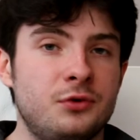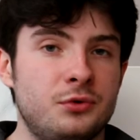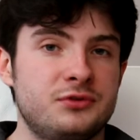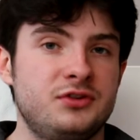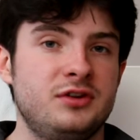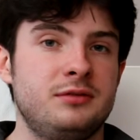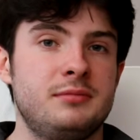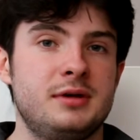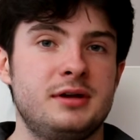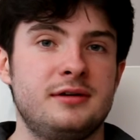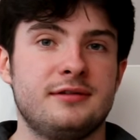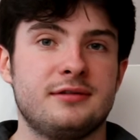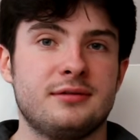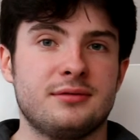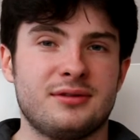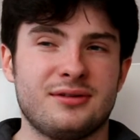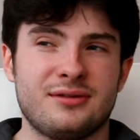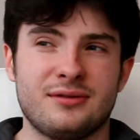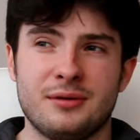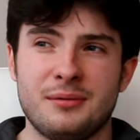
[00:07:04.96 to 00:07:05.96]
40 minutes
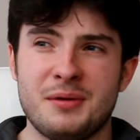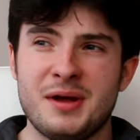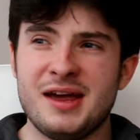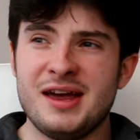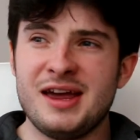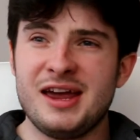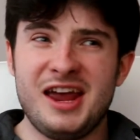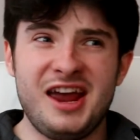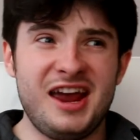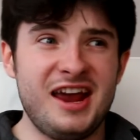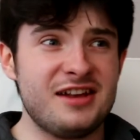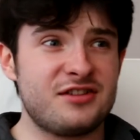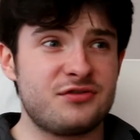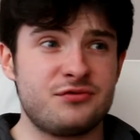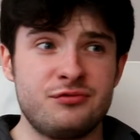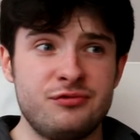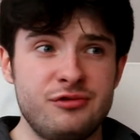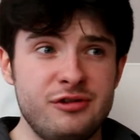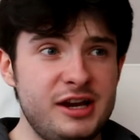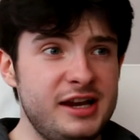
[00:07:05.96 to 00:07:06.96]
of this film is
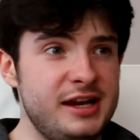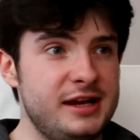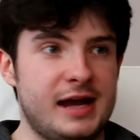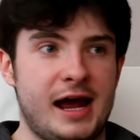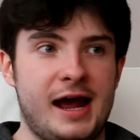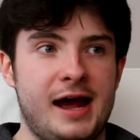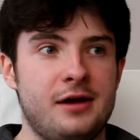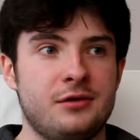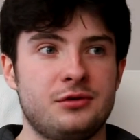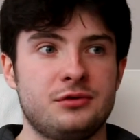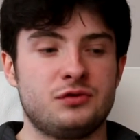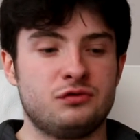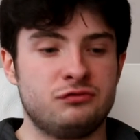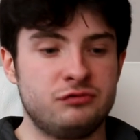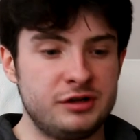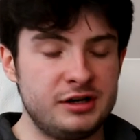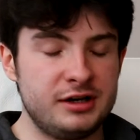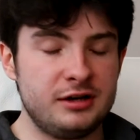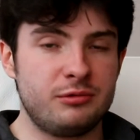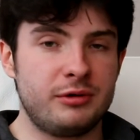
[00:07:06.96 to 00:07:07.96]
really handled
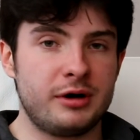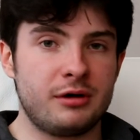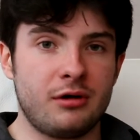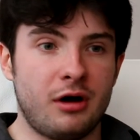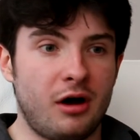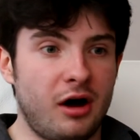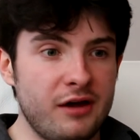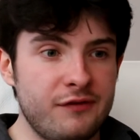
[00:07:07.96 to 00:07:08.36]
really well.